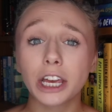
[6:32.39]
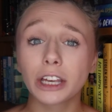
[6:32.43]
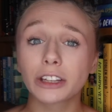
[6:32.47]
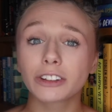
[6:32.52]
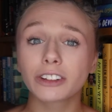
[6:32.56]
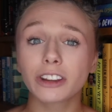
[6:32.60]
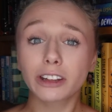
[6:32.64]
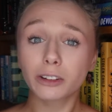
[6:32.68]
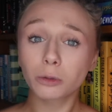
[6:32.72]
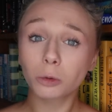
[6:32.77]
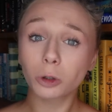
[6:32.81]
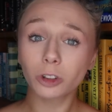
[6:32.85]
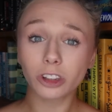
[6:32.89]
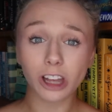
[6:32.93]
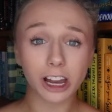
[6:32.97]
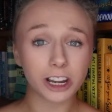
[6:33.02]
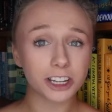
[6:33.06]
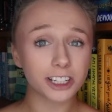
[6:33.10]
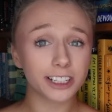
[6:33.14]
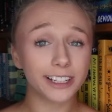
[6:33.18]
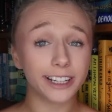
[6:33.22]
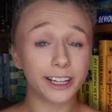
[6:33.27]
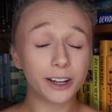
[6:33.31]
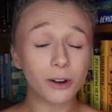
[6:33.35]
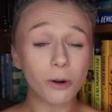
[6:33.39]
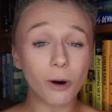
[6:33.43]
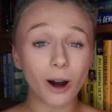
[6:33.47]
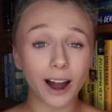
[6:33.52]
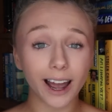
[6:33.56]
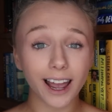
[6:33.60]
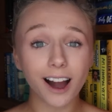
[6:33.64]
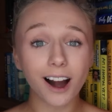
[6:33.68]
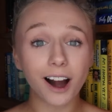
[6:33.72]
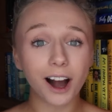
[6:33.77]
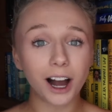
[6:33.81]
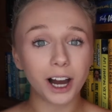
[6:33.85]
so this was actually
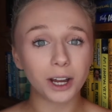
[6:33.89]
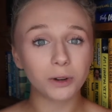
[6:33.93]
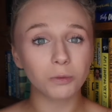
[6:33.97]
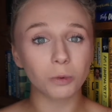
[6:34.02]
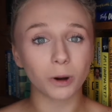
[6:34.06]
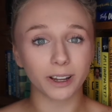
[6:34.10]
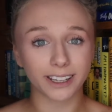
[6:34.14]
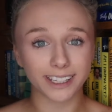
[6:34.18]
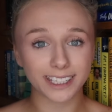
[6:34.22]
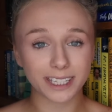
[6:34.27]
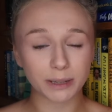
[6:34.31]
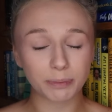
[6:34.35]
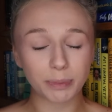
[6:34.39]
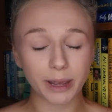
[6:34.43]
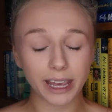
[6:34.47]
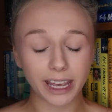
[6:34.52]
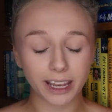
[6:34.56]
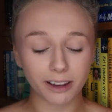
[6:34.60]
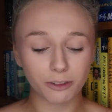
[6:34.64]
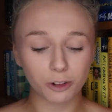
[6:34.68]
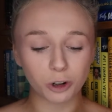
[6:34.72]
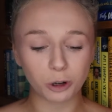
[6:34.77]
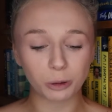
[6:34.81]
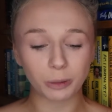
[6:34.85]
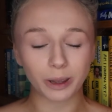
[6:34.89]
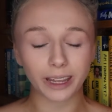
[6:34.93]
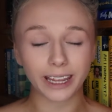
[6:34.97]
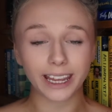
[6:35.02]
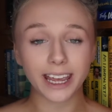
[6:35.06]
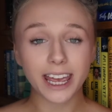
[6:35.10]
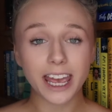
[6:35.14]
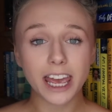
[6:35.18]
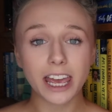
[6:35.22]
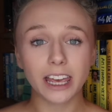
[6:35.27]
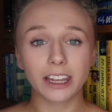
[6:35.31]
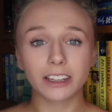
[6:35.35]
quite a hard one to pick for me.